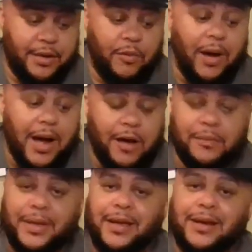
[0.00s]
Wow,
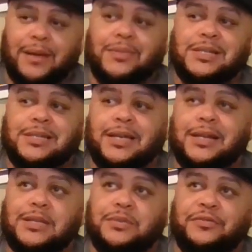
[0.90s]
man. I'm gonna say
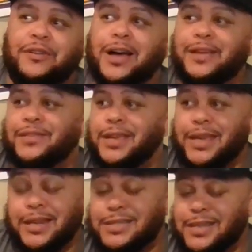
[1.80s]
this before I even
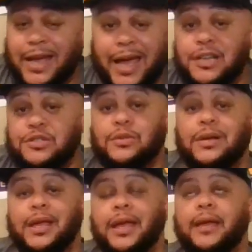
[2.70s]
get into the actual
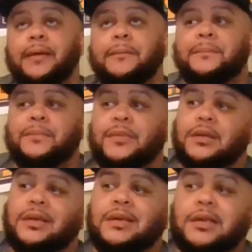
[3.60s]
game.
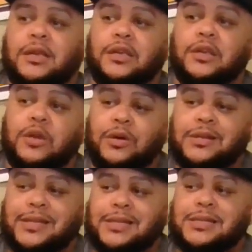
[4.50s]
You know,
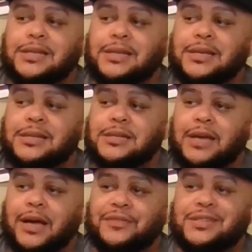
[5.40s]

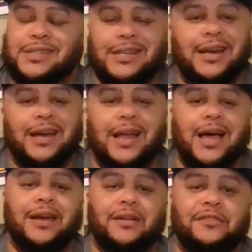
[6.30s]
I've seen a
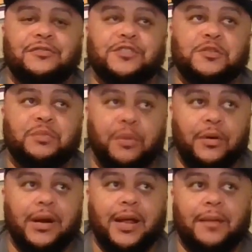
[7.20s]
lot of
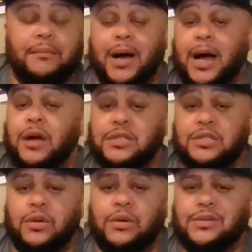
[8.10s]
sporting
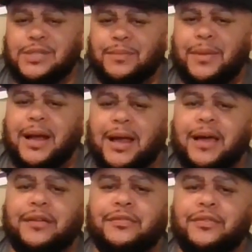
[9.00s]
milestones in my
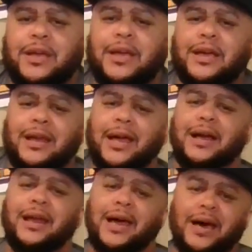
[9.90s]
life, like
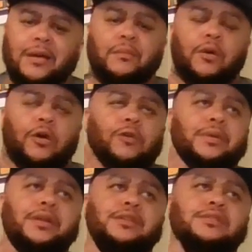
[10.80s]
a lot of
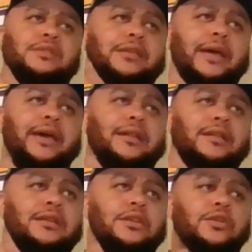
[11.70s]
moments that,
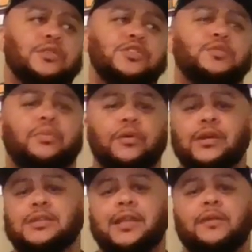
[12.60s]
you know,
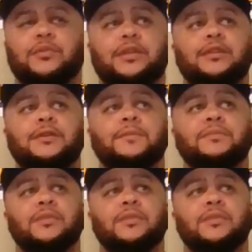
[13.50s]
sports that we